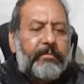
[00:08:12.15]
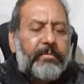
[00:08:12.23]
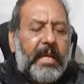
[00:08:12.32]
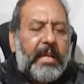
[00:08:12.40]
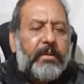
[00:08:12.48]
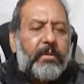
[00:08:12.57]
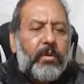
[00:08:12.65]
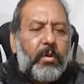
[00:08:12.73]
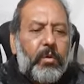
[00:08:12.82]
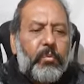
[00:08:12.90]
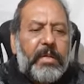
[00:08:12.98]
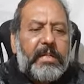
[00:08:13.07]
Then
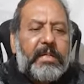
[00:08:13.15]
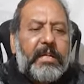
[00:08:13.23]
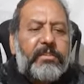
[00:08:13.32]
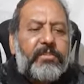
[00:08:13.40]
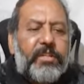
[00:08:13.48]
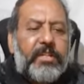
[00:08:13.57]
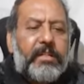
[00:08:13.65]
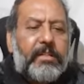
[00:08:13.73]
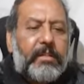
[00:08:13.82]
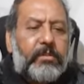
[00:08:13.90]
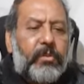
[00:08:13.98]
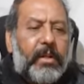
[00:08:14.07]
one can see the
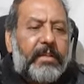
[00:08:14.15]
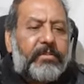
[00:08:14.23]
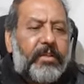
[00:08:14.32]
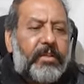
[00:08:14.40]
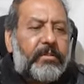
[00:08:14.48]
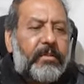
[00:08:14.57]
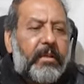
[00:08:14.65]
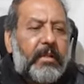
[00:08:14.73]
psoriasis